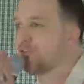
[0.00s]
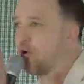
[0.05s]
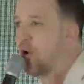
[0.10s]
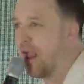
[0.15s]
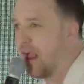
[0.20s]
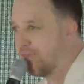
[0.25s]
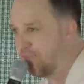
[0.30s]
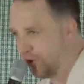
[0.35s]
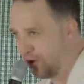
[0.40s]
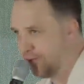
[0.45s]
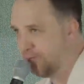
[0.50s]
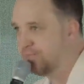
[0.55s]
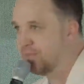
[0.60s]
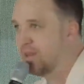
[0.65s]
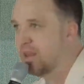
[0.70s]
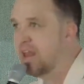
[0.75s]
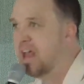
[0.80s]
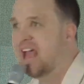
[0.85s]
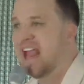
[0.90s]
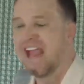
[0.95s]
forever.
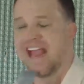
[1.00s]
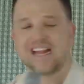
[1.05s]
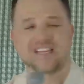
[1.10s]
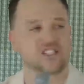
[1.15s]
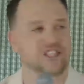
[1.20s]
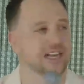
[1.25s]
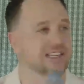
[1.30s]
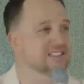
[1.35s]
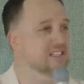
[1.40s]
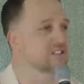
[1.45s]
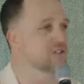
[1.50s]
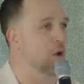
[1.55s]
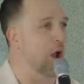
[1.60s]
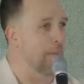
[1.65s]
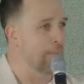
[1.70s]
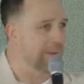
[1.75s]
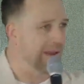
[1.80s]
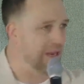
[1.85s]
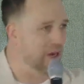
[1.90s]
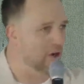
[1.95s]
And Jesus
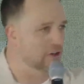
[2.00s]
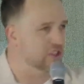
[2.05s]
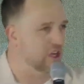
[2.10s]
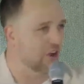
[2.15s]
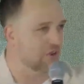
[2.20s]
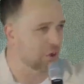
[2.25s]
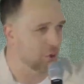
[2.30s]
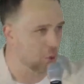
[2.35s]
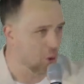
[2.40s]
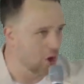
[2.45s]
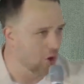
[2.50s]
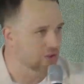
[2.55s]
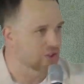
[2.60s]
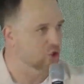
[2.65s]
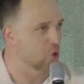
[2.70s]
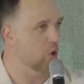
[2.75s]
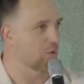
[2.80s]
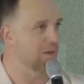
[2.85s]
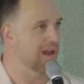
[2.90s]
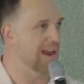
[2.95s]
appears on the road
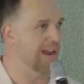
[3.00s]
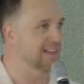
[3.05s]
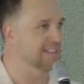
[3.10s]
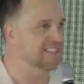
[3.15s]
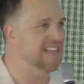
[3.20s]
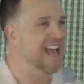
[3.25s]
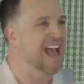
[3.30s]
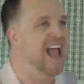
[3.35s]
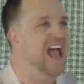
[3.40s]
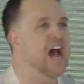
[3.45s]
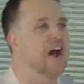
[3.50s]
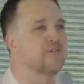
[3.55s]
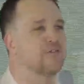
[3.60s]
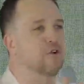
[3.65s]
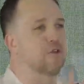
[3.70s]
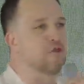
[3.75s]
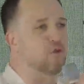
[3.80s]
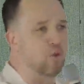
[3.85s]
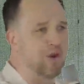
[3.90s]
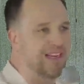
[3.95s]
to Emmaus
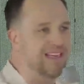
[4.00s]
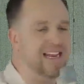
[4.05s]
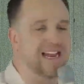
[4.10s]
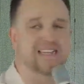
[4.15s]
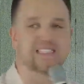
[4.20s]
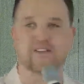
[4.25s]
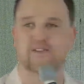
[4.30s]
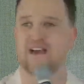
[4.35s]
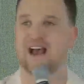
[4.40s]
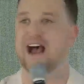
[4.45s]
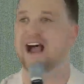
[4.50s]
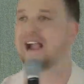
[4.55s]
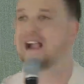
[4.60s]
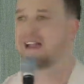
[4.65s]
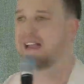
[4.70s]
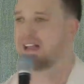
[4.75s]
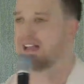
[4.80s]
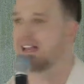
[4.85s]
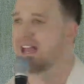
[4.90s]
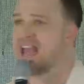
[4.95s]
after three days of
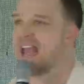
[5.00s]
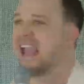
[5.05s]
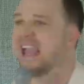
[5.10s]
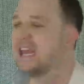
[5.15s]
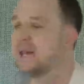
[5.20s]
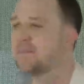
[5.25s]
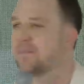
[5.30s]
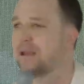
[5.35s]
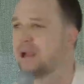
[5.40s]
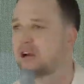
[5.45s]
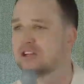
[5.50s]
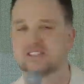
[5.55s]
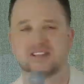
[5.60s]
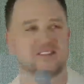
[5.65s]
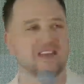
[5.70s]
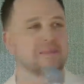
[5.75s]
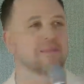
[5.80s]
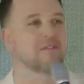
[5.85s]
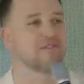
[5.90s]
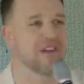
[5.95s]
agony and appears to them the